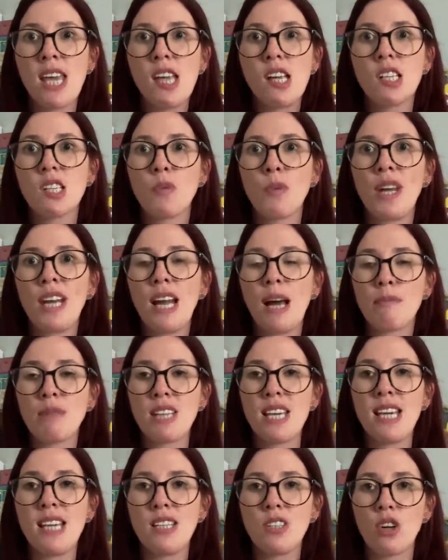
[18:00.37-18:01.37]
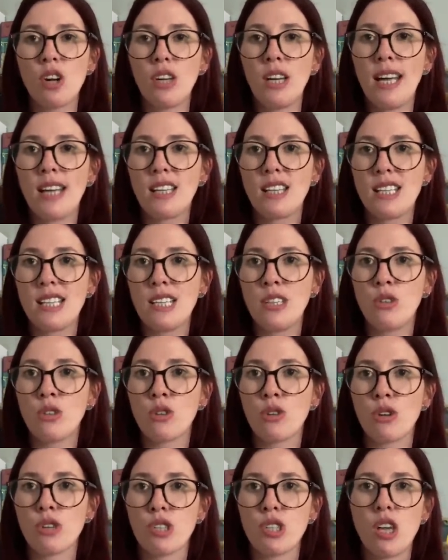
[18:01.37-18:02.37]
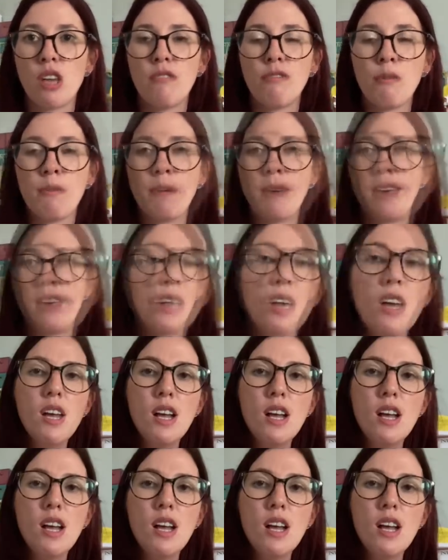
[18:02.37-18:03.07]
because the Wee Lap Tee's got like this little crossover bit.